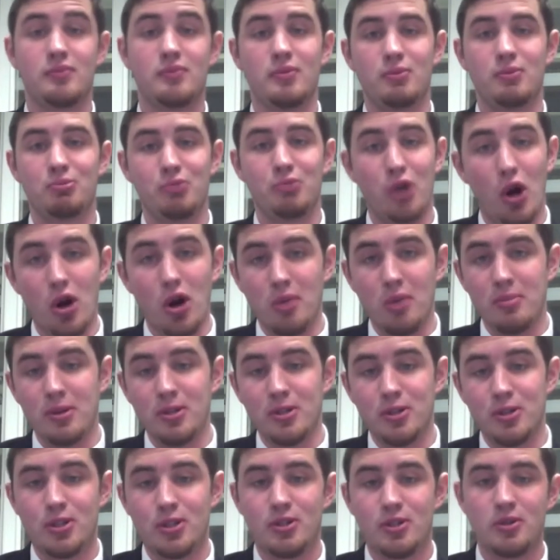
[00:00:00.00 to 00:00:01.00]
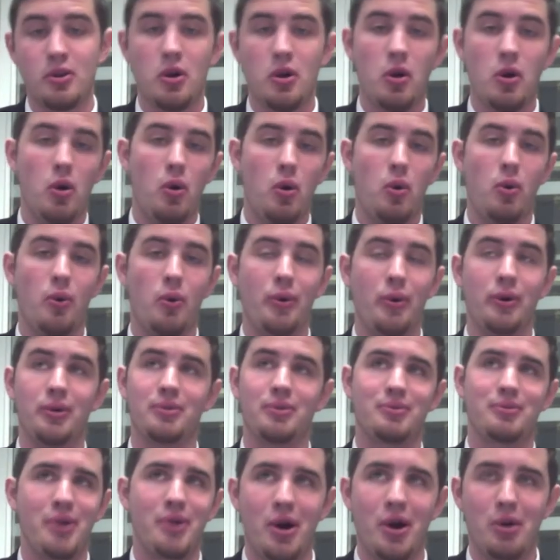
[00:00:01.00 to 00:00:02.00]
Garbage, or
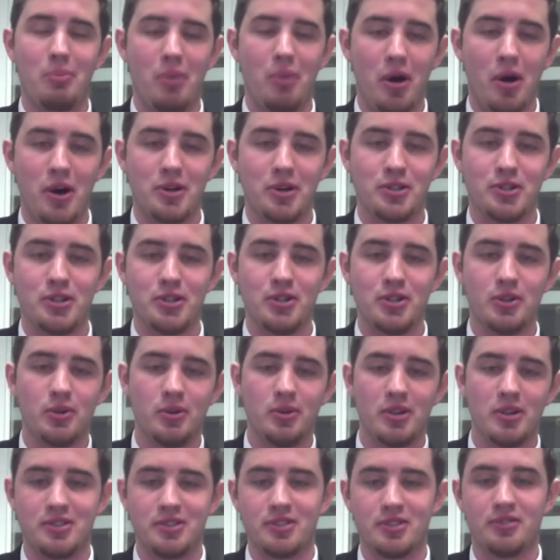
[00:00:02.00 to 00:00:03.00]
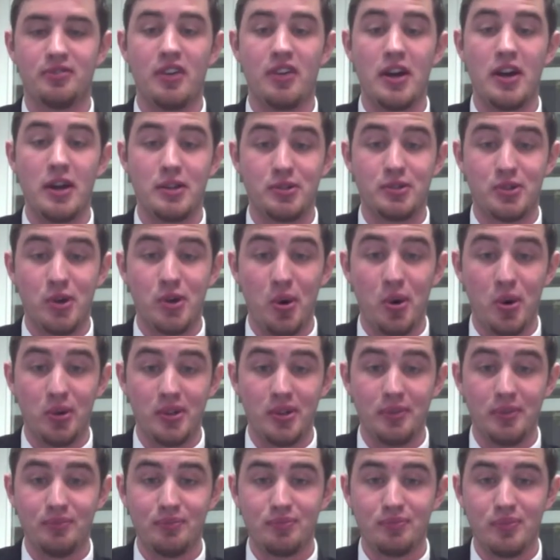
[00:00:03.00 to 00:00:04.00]
Garbaggio as his fans called
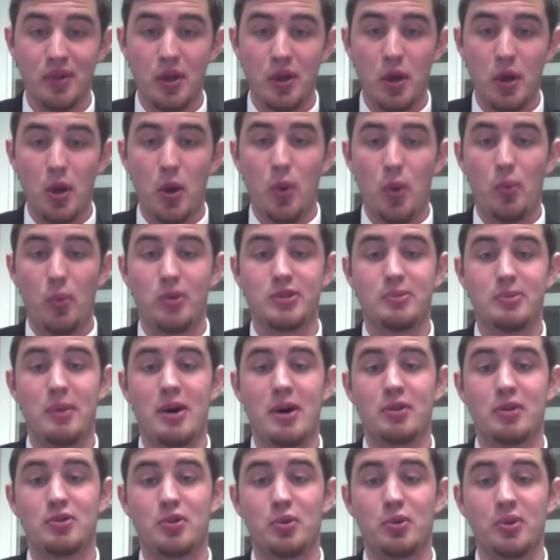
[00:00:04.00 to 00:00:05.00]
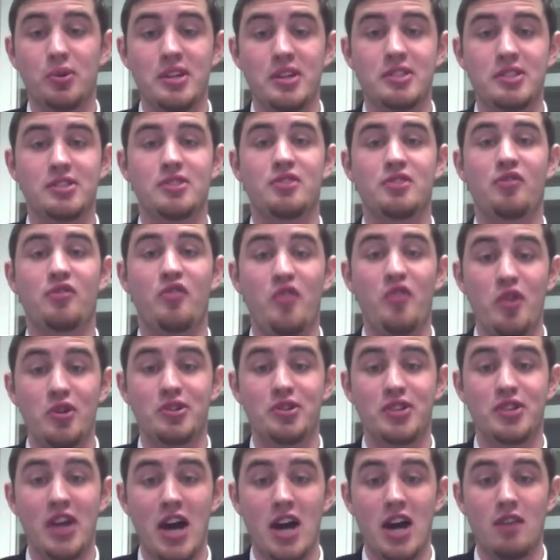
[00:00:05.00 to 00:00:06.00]
him, was about to release his
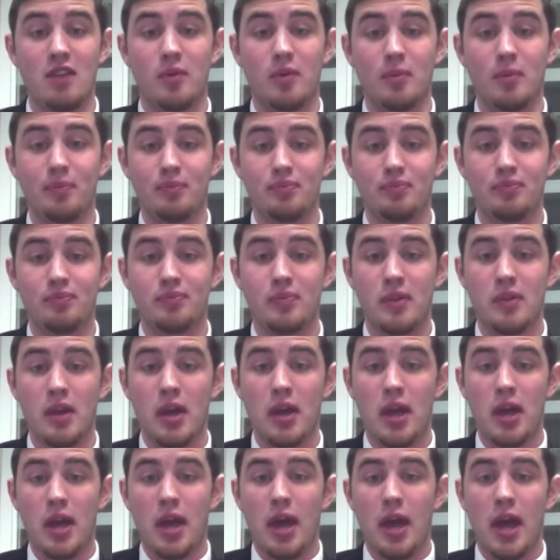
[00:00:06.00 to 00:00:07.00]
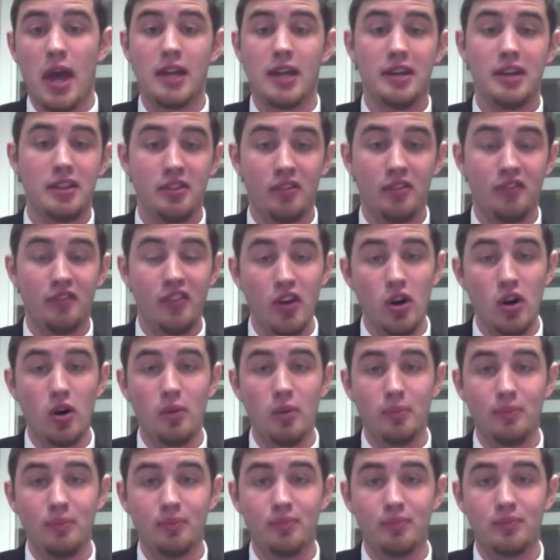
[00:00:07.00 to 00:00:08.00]
first album, and in the
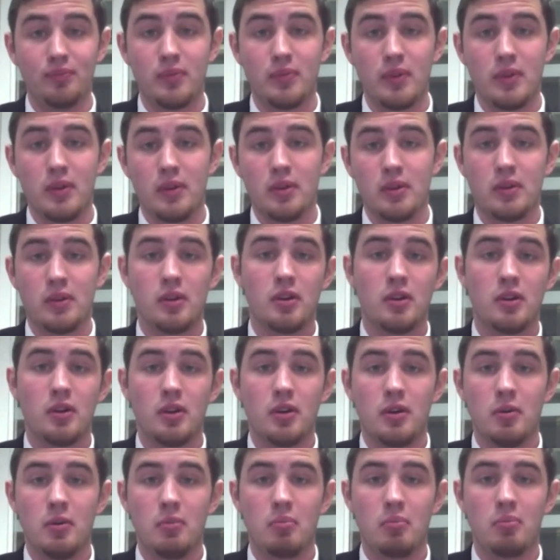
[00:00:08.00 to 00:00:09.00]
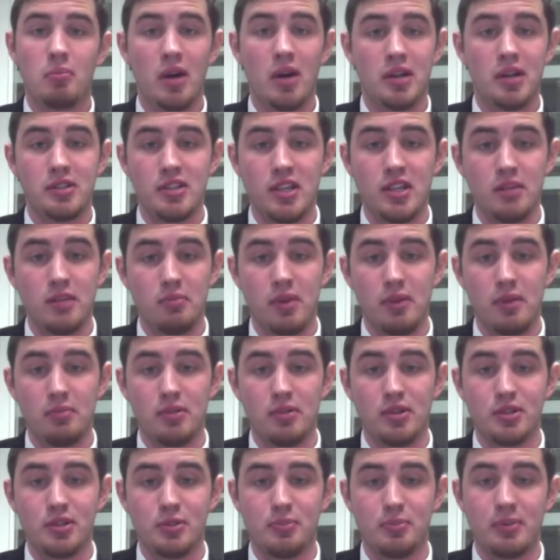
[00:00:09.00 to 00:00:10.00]
film, my team
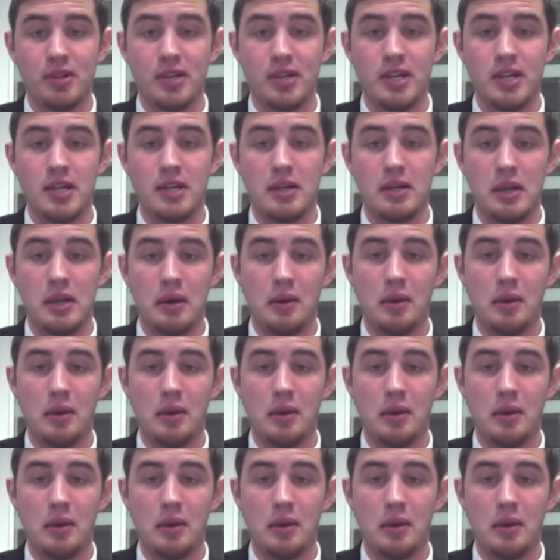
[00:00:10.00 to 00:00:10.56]
members played